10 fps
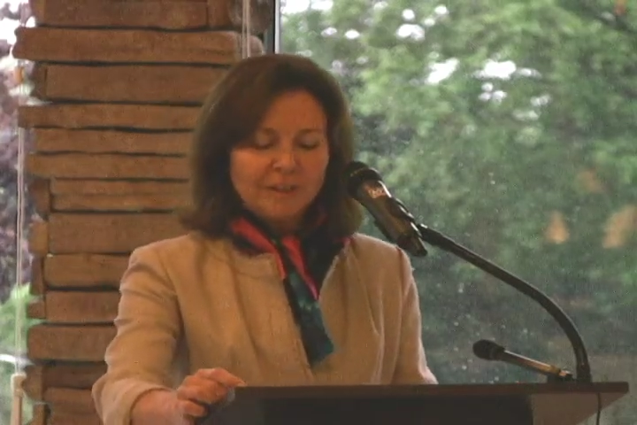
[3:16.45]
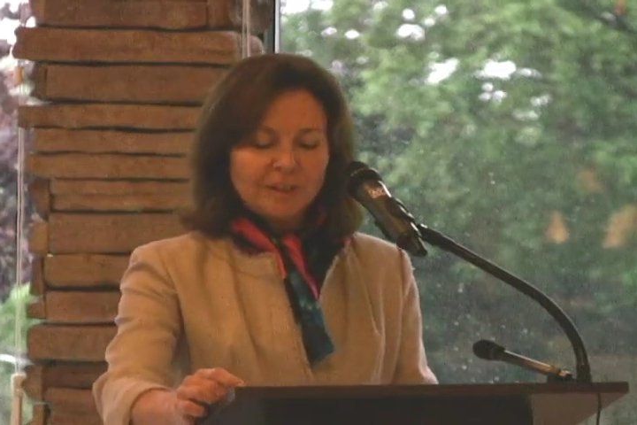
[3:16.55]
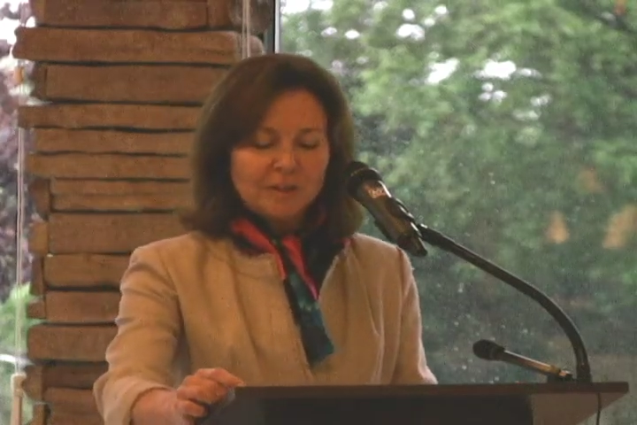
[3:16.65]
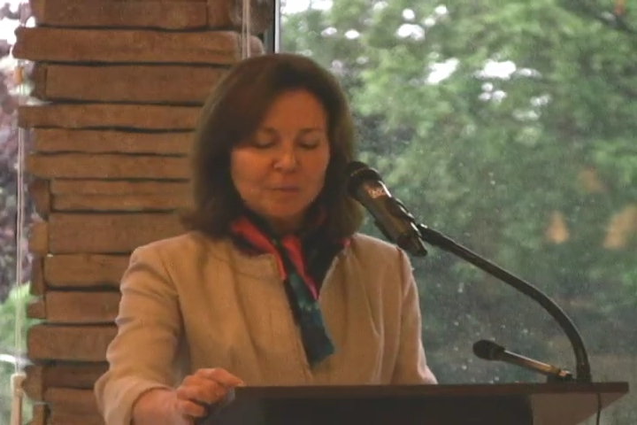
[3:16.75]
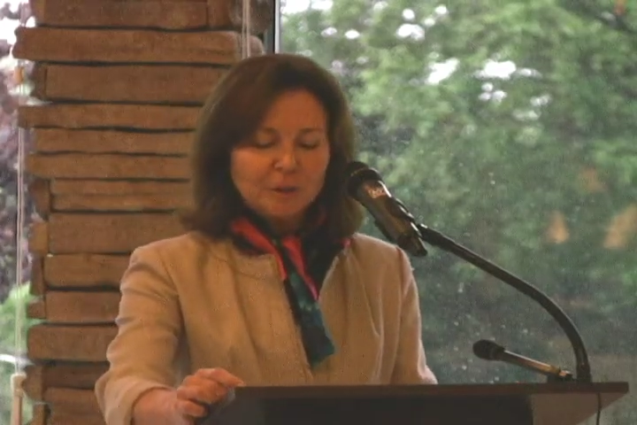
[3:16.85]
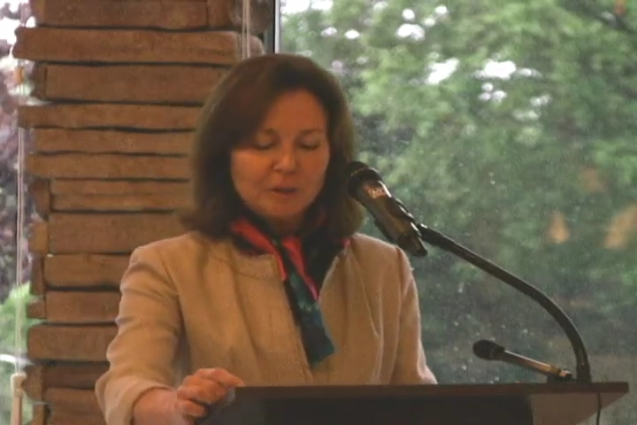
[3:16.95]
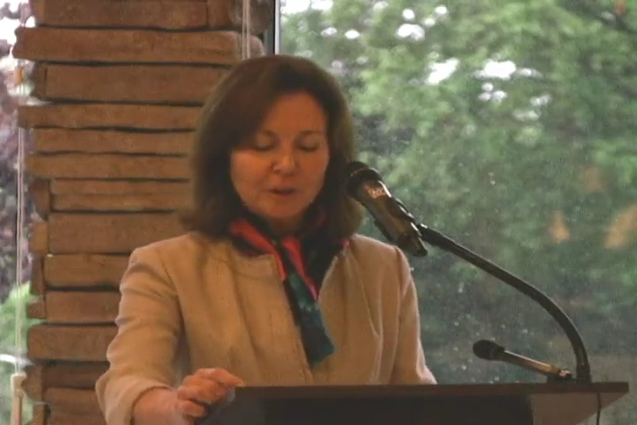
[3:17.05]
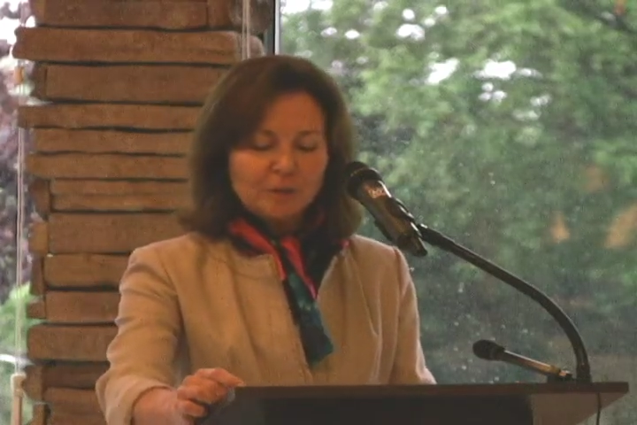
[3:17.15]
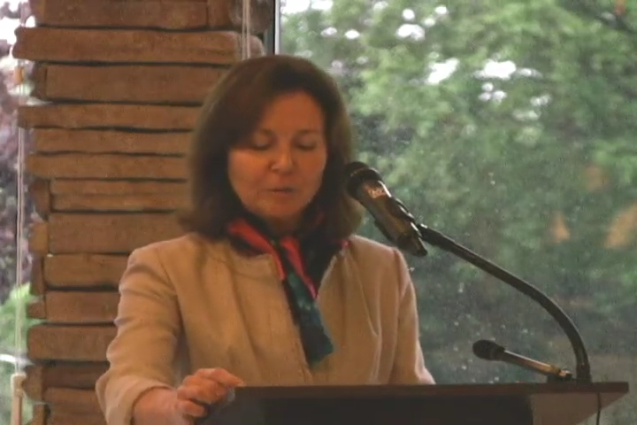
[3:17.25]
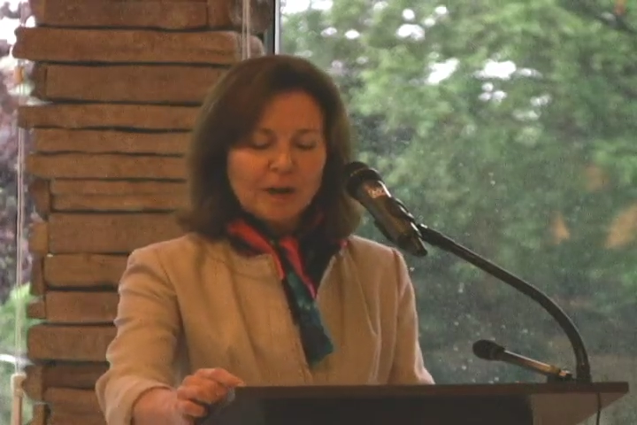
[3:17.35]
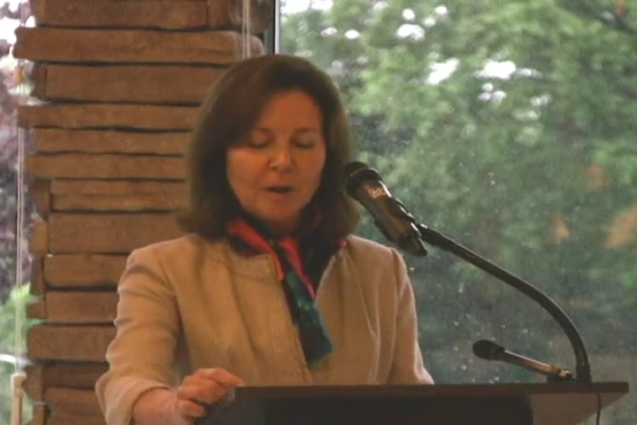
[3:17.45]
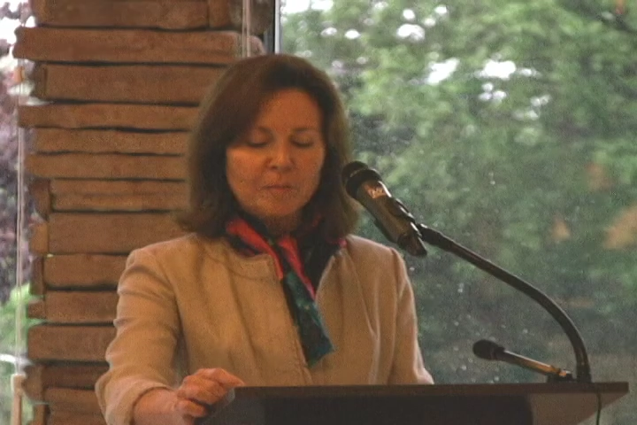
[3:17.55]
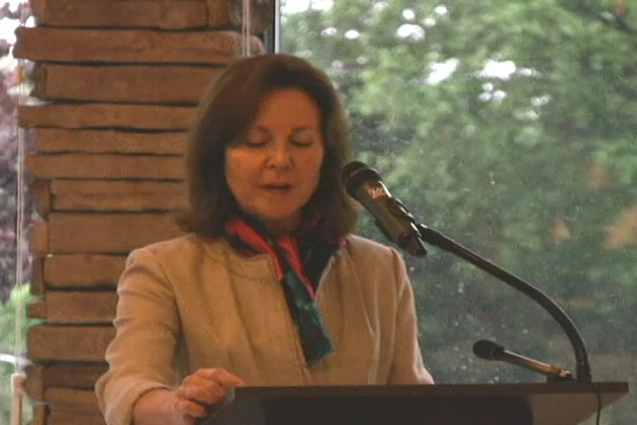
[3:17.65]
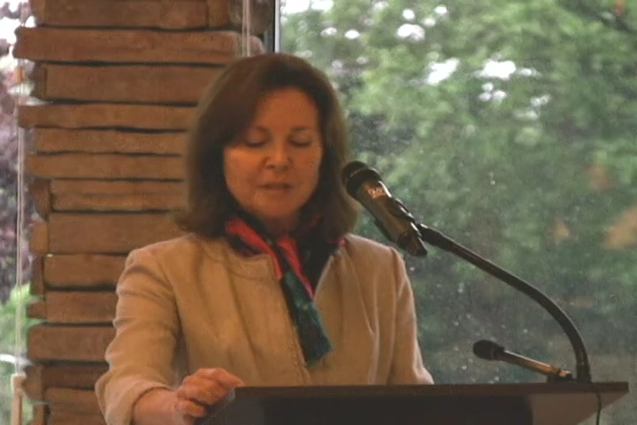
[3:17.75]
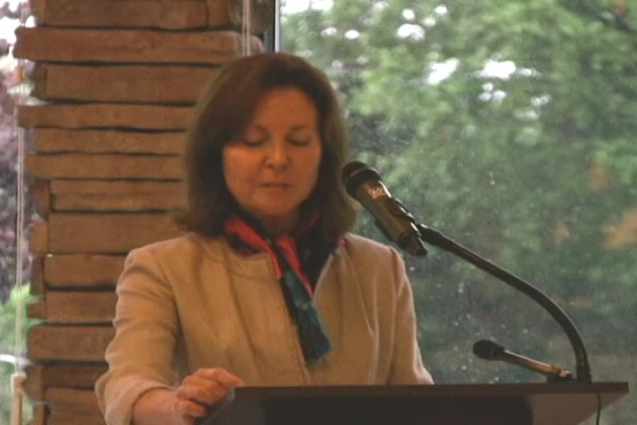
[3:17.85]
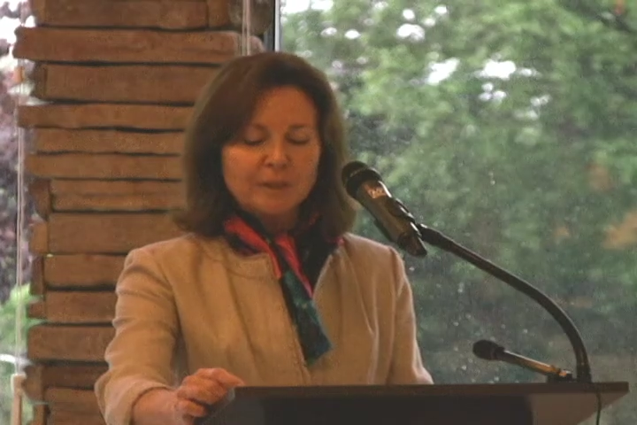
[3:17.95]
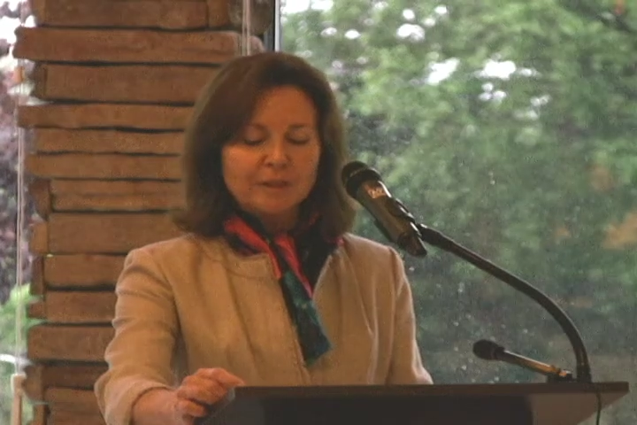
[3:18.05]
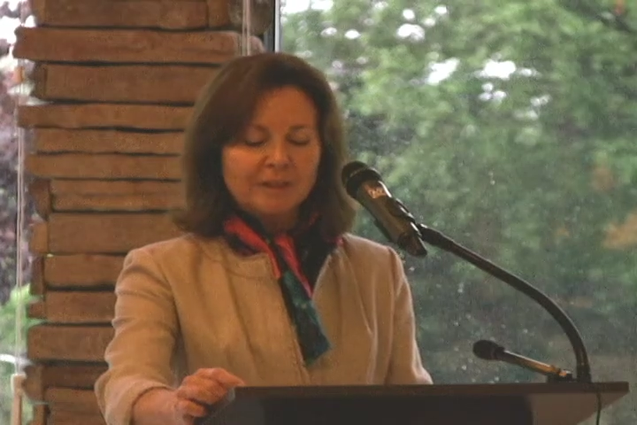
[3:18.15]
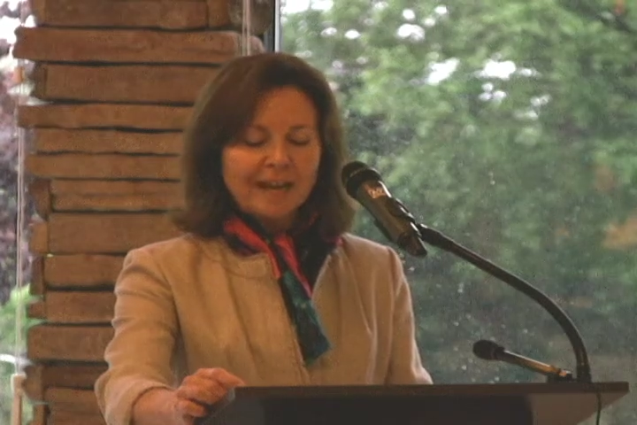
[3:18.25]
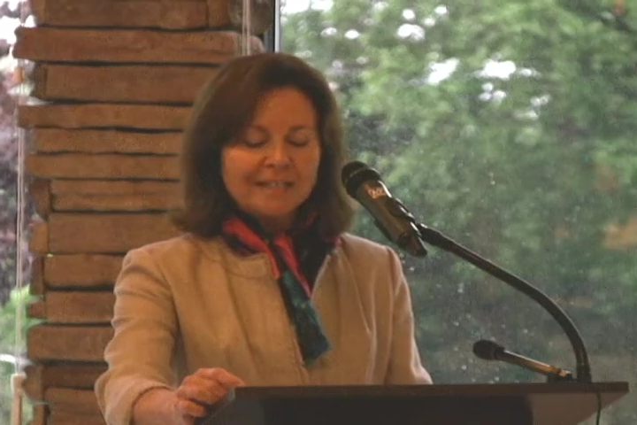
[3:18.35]
In the political realm, I spent
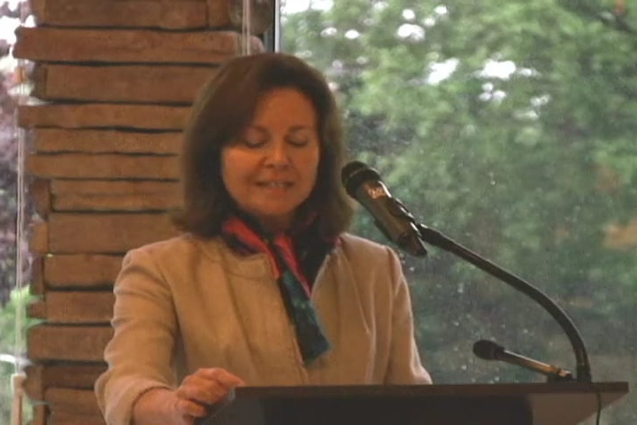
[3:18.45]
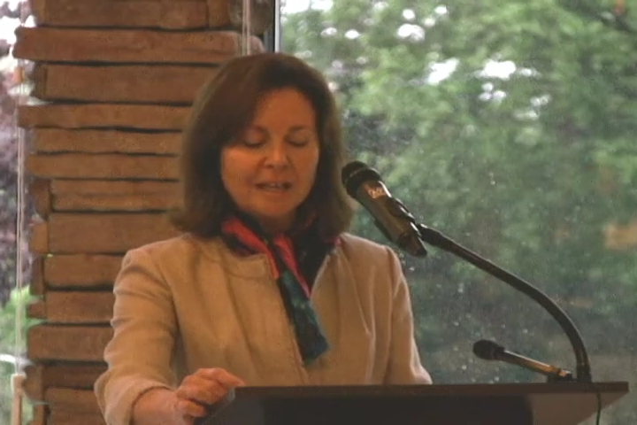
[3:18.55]
the last